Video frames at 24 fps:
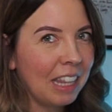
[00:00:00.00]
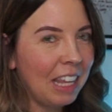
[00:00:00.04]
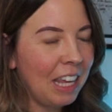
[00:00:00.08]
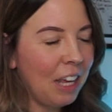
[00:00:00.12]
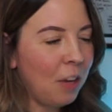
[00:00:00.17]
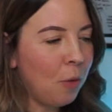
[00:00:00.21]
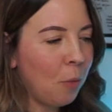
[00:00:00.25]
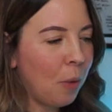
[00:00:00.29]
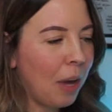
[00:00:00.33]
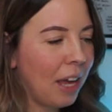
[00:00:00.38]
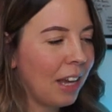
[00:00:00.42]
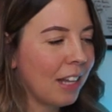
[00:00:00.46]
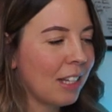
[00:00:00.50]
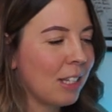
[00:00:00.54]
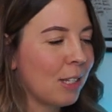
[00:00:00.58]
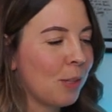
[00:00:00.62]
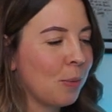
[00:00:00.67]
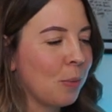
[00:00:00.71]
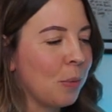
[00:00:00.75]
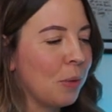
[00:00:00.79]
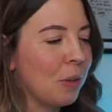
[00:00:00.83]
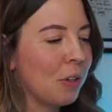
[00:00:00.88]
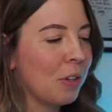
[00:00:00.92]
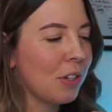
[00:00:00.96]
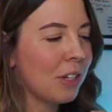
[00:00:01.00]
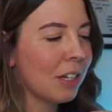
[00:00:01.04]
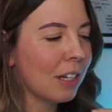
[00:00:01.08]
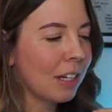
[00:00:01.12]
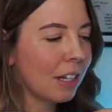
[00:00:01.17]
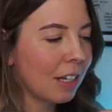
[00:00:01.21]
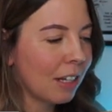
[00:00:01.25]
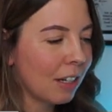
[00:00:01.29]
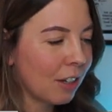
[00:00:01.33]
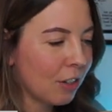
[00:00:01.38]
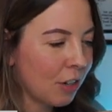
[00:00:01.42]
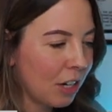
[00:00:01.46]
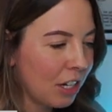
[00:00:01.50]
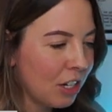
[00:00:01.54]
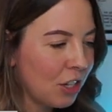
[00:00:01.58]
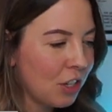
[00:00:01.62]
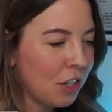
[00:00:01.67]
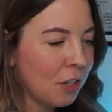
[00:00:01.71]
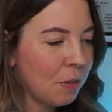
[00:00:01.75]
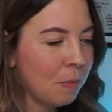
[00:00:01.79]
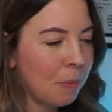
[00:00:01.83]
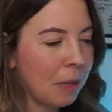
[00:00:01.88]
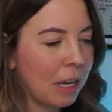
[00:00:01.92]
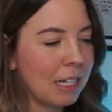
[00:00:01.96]
Lee Westwood,
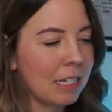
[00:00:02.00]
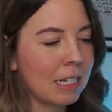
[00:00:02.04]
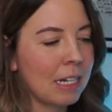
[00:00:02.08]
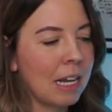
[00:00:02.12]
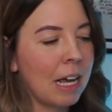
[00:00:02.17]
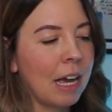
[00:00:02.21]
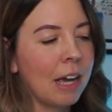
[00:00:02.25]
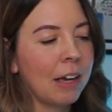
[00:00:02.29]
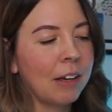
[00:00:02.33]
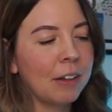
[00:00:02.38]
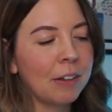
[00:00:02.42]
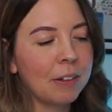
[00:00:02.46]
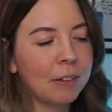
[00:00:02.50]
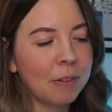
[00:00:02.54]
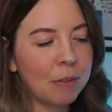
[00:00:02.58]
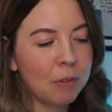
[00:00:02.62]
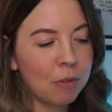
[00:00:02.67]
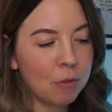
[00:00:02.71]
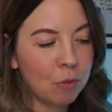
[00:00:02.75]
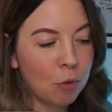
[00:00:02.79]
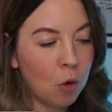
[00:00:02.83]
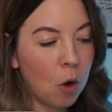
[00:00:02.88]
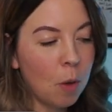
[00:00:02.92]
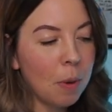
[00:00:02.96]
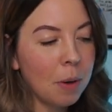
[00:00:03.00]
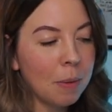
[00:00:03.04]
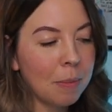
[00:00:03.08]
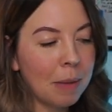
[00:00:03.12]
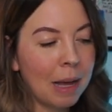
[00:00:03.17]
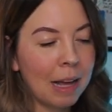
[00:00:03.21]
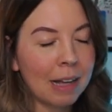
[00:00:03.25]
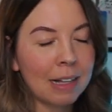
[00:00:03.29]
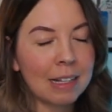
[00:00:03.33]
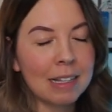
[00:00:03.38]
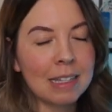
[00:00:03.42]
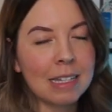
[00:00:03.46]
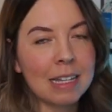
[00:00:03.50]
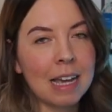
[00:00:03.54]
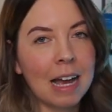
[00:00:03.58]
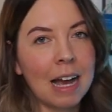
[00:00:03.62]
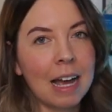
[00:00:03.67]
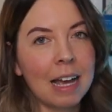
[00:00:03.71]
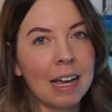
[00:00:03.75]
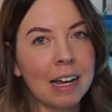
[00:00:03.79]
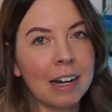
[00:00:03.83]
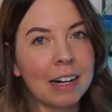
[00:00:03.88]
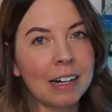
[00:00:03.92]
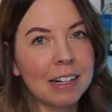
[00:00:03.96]
Christian Bisonhout, Robert
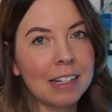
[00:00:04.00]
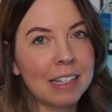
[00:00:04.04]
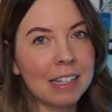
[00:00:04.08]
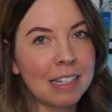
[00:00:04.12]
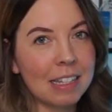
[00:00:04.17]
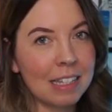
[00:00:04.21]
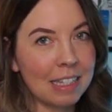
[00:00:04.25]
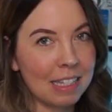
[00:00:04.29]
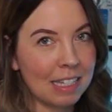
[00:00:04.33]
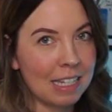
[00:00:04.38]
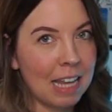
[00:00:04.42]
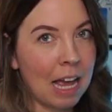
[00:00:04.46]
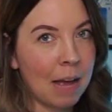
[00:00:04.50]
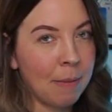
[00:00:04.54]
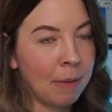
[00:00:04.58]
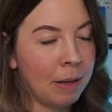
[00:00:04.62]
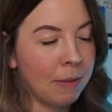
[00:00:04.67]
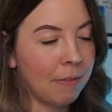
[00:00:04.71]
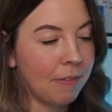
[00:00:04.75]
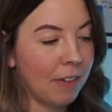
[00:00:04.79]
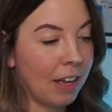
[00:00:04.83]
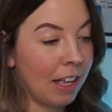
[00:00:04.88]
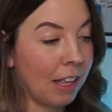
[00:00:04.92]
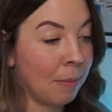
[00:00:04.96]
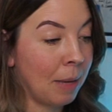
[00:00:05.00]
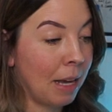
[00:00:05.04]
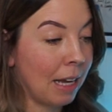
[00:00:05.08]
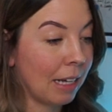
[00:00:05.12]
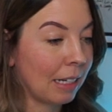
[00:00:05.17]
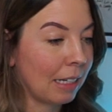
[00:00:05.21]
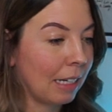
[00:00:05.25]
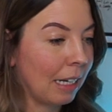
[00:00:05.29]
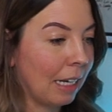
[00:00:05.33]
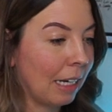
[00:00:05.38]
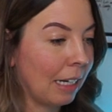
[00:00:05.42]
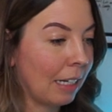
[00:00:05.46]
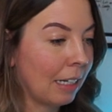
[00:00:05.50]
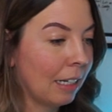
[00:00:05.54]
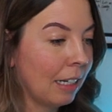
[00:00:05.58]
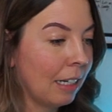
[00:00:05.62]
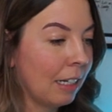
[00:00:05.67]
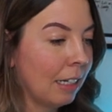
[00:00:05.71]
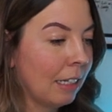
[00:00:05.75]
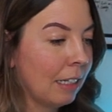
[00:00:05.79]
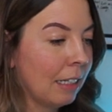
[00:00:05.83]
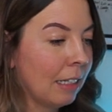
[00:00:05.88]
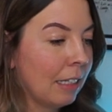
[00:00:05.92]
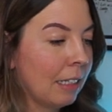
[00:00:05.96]
McIntyre, and Sammy Abalamaki.
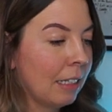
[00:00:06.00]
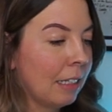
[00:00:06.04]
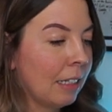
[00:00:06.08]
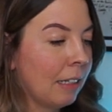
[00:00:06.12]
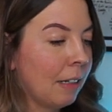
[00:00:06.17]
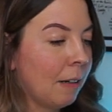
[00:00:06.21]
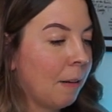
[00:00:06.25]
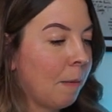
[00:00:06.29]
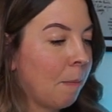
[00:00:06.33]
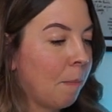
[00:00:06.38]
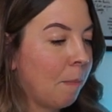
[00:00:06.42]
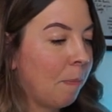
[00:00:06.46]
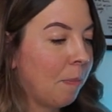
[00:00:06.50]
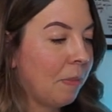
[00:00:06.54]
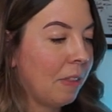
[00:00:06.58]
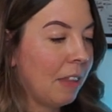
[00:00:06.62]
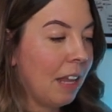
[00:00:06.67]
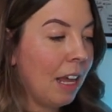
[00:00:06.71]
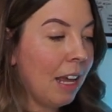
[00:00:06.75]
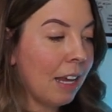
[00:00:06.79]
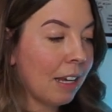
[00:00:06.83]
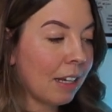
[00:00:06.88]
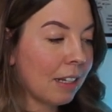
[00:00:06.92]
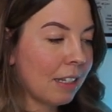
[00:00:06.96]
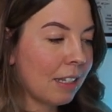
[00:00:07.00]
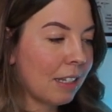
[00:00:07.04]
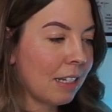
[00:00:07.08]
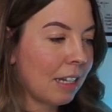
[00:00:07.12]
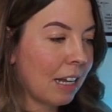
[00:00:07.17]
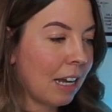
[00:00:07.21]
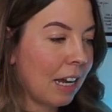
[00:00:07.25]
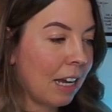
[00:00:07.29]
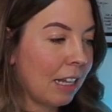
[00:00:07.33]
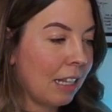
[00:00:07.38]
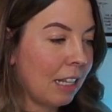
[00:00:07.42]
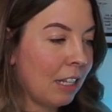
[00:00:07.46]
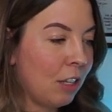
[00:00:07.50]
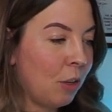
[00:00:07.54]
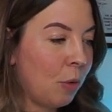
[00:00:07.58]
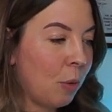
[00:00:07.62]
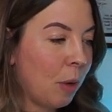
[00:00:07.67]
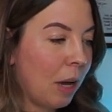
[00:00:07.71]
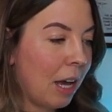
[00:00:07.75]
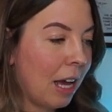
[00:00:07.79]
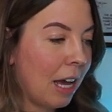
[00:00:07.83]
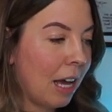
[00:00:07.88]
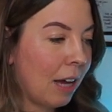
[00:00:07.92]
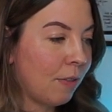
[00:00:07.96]
Next, and then you
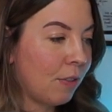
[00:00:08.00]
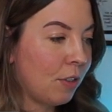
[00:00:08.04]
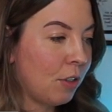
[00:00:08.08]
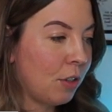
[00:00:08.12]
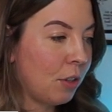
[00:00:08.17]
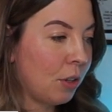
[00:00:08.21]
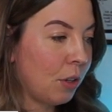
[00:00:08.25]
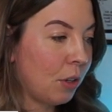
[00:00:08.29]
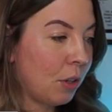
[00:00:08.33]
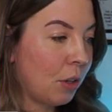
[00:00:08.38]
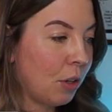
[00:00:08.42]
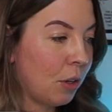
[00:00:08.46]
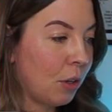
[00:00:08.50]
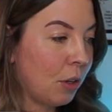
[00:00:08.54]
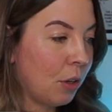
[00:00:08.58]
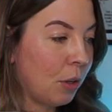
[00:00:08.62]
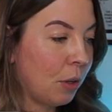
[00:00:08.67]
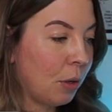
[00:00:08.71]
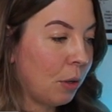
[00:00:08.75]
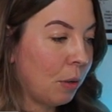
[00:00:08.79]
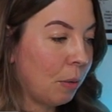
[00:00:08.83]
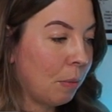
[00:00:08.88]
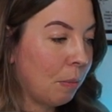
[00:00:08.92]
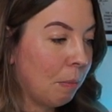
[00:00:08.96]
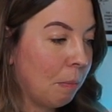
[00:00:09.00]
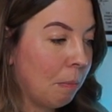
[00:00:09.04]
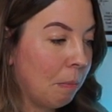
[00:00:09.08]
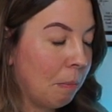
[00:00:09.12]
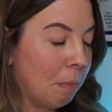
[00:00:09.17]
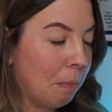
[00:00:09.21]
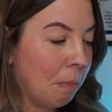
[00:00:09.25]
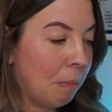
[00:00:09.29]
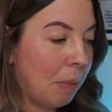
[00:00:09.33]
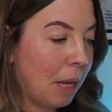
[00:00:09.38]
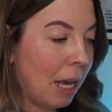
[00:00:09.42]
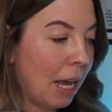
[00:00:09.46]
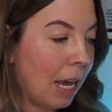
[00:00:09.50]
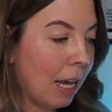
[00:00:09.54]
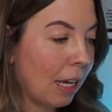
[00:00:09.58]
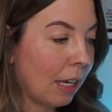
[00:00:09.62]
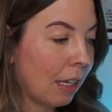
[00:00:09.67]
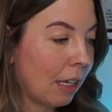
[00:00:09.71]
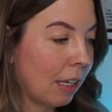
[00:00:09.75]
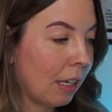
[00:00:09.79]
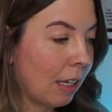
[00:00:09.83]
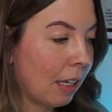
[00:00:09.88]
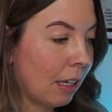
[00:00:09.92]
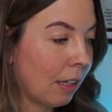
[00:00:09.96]
have to
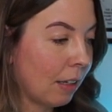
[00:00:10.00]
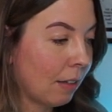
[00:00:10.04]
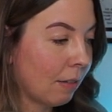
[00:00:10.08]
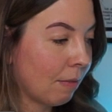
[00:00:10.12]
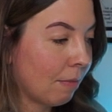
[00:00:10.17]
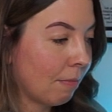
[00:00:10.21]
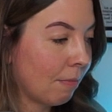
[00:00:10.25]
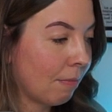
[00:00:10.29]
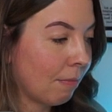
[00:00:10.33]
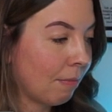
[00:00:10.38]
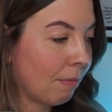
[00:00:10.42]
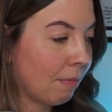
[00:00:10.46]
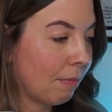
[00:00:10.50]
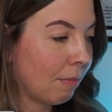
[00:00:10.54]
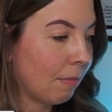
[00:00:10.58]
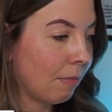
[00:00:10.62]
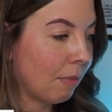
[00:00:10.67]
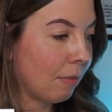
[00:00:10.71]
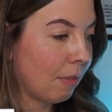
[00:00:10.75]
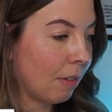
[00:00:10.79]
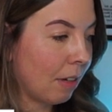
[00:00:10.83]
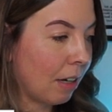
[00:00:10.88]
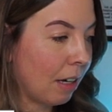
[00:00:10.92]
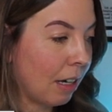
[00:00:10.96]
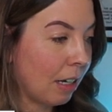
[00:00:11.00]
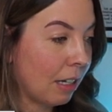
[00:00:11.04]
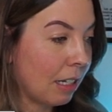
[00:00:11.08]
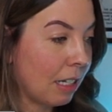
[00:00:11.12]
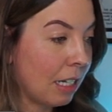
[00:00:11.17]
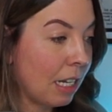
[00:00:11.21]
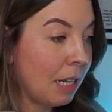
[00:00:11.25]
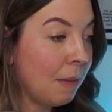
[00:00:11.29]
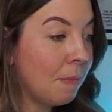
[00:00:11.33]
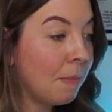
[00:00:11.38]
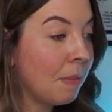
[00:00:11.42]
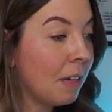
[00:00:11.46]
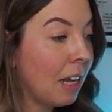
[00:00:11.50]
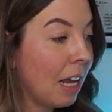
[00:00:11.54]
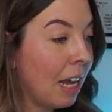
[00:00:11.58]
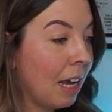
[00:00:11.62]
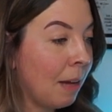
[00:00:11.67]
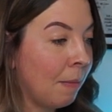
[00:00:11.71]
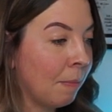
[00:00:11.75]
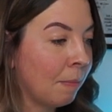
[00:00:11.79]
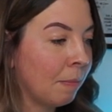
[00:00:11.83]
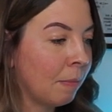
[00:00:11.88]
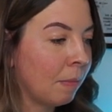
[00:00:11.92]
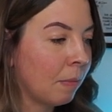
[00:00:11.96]
pick a team
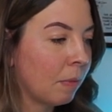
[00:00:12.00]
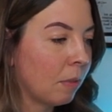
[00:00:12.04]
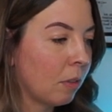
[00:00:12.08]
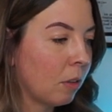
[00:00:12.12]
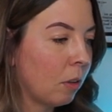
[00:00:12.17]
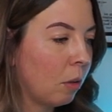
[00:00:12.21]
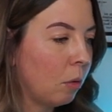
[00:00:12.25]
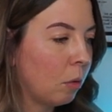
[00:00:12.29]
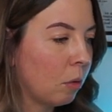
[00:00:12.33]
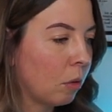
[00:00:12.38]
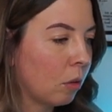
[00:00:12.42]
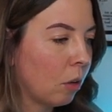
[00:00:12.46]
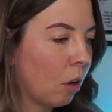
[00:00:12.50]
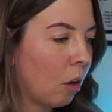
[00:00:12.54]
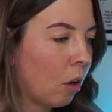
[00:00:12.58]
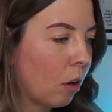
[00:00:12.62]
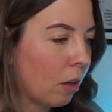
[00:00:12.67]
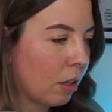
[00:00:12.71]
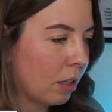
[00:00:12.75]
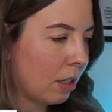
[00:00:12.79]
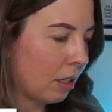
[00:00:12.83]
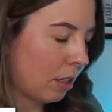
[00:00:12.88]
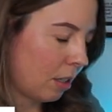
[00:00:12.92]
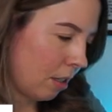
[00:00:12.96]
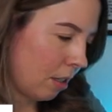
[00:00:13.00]
name. Oh god.